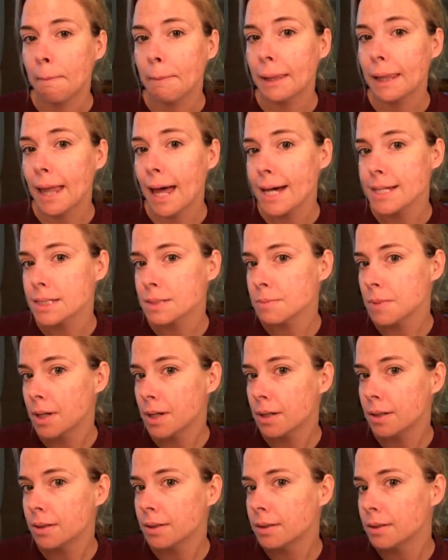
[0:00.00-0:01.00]

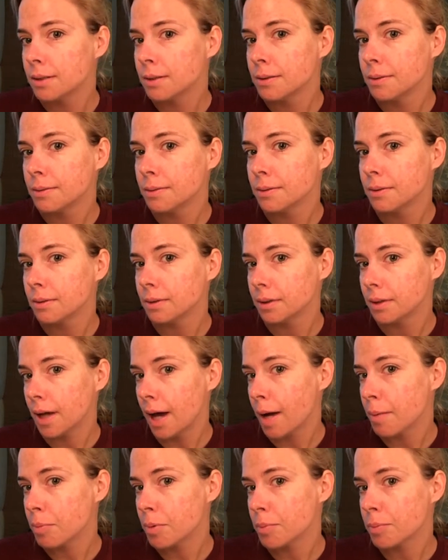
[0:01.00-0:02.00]
melasma and
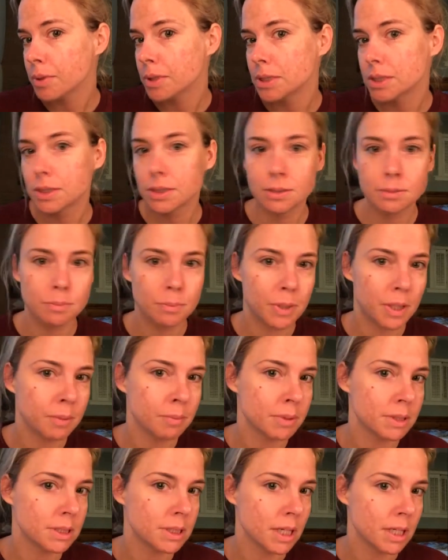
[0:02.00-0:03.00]

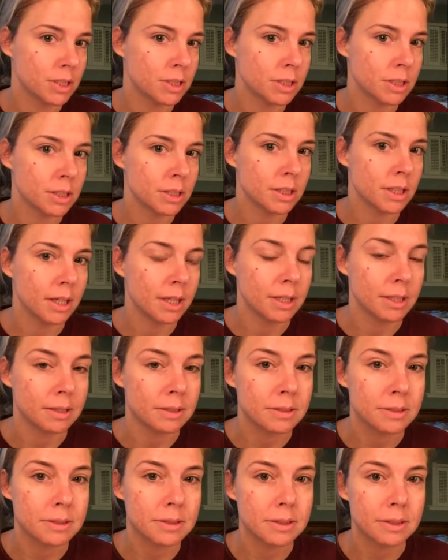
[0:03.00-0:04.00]
hyperpigmentation
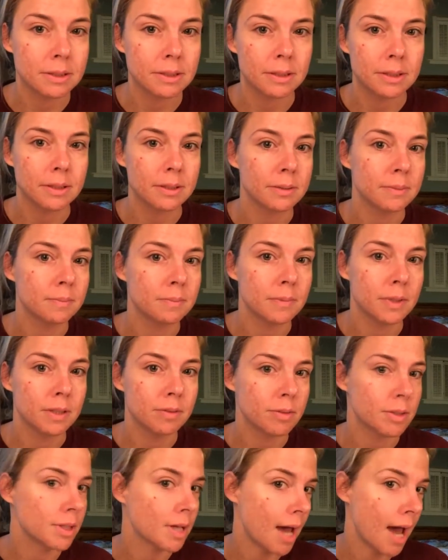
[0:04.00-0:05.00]
and
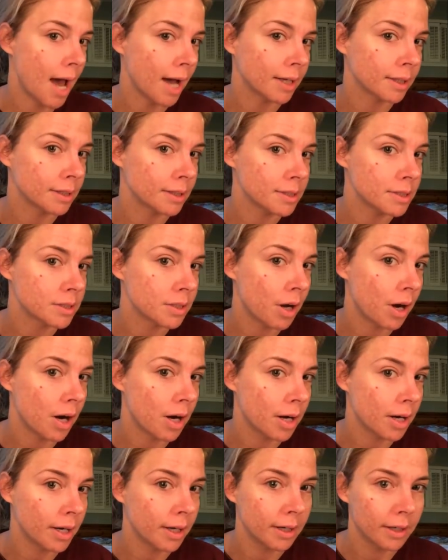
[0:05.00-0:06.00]
even acne
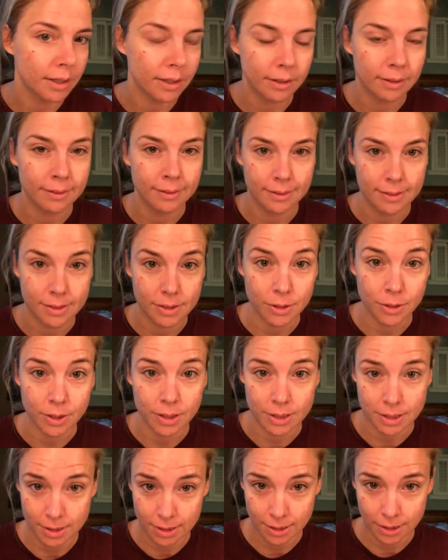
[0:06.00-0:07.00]
scarring. As you
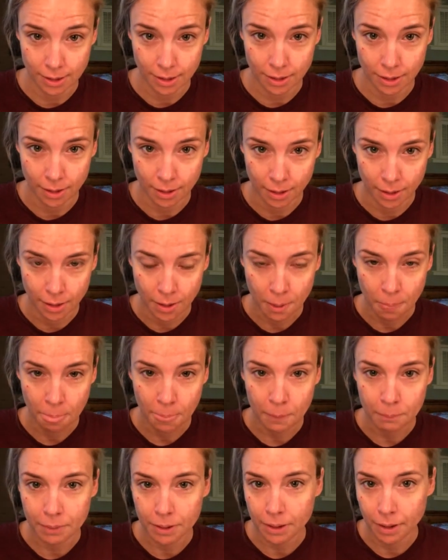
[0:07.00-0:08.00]
can see,
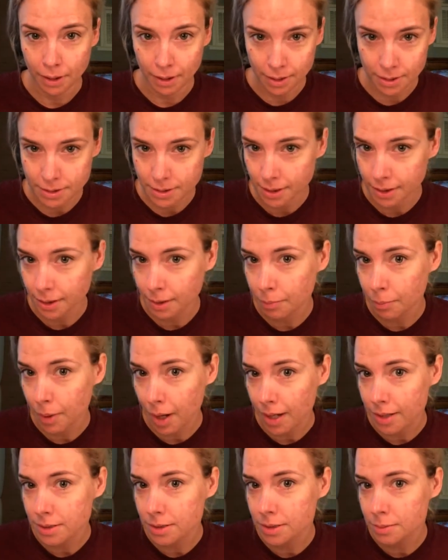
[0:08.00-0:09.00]
my lighting's not the
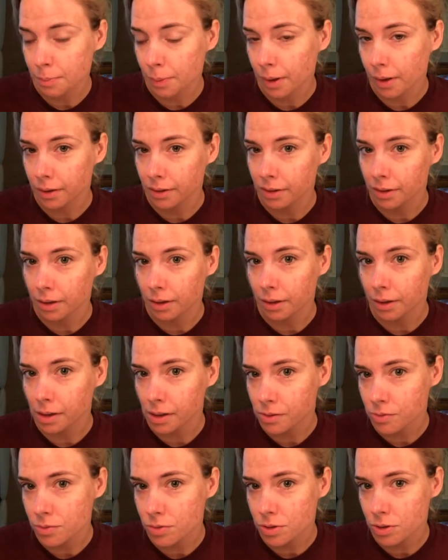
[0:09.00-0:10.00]
best, but I think
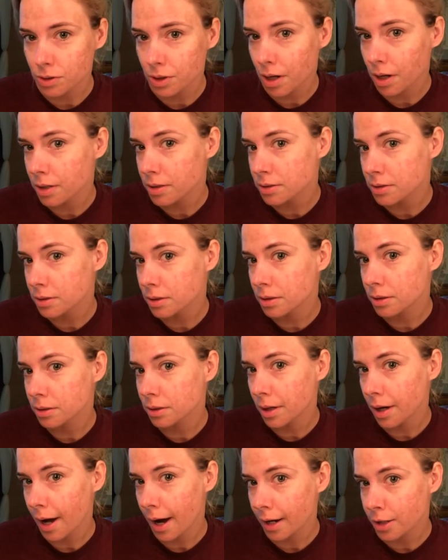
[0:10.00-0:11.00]
it gives you guys an
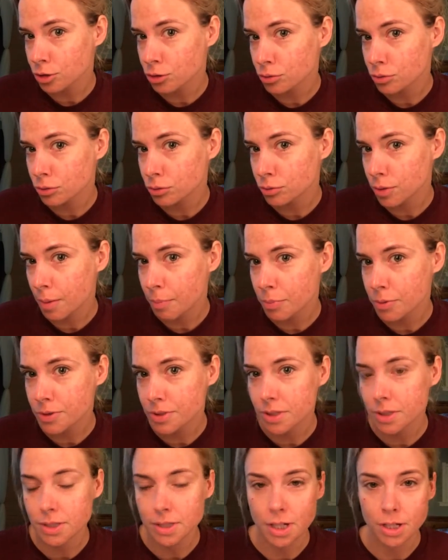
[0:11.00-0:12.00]
actual
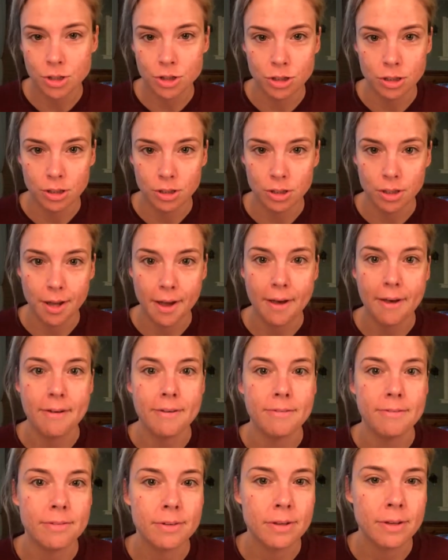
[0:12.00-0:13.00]
representation
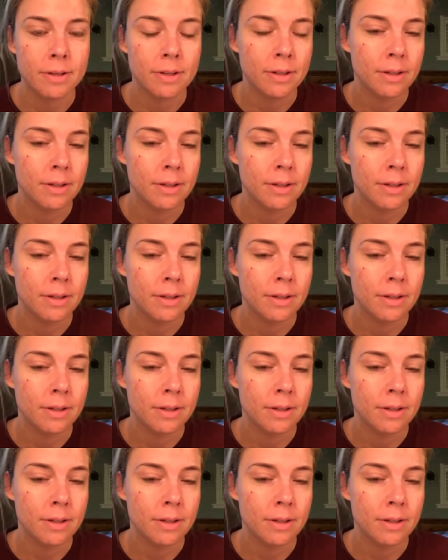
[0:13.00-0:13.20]
of,